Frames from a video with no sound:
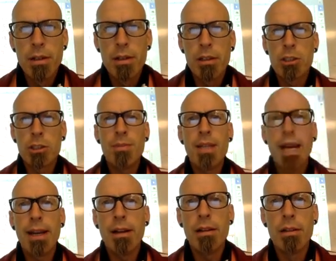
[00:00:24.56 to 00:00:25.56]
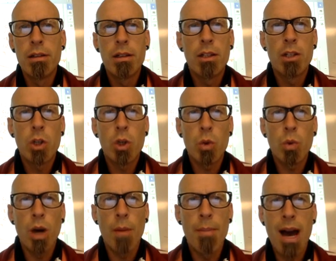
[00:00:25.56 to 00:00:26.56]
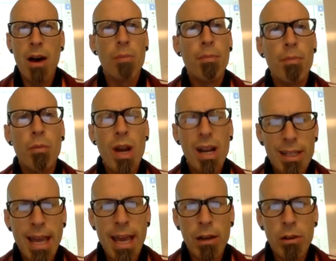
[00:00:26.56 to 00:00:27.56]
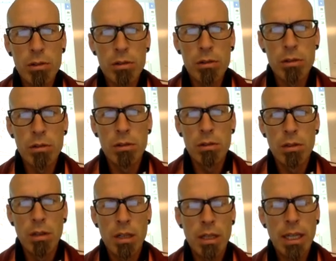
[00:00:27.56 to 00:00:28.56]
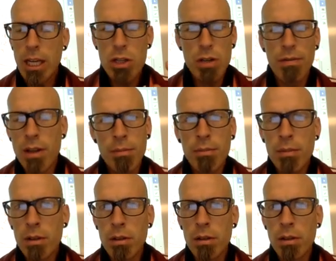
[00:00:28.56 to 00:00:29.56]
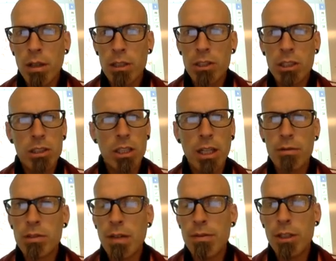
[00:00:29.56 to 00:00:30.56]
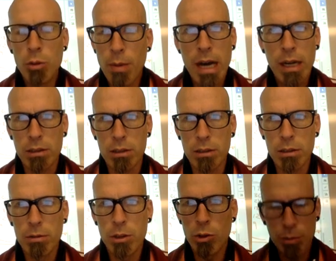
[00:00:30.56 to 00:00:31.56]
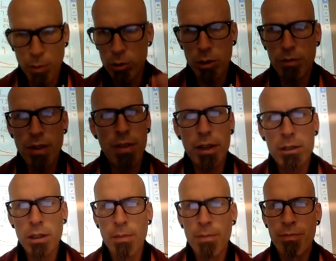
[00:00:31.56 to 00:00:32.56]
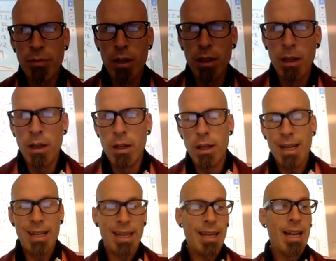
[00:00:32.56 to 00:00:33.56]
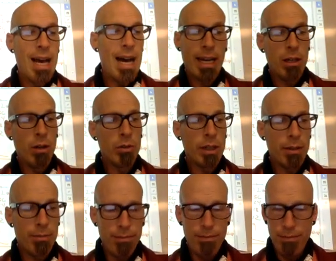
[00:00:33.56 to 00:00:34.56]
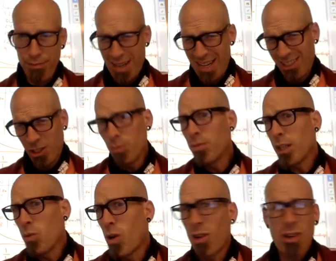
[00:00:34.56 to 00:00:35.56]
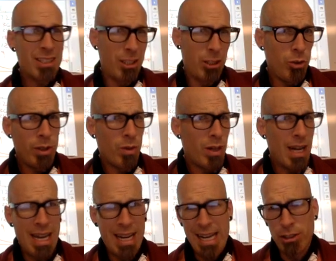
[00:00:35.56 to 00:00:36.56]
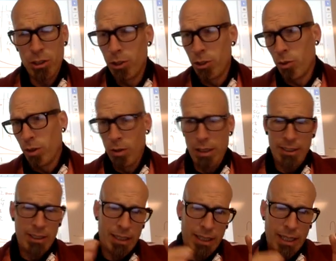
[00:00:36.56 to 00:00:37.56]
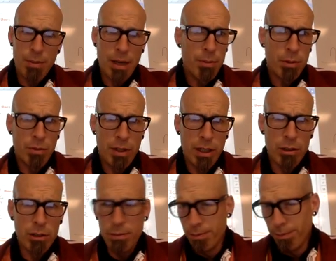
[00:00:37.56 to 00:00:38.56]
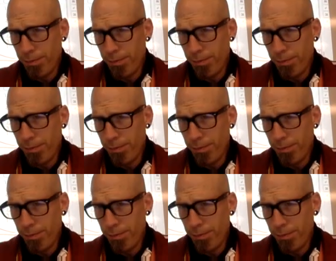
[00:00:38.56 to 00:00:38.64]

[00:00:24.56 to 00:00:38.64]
some data about rectangles, each of them consisting of 72 boxes. You were supposed to have done this. And again, I can only assume that you all are actually doing what I had asked you to do and keeping up with the videos.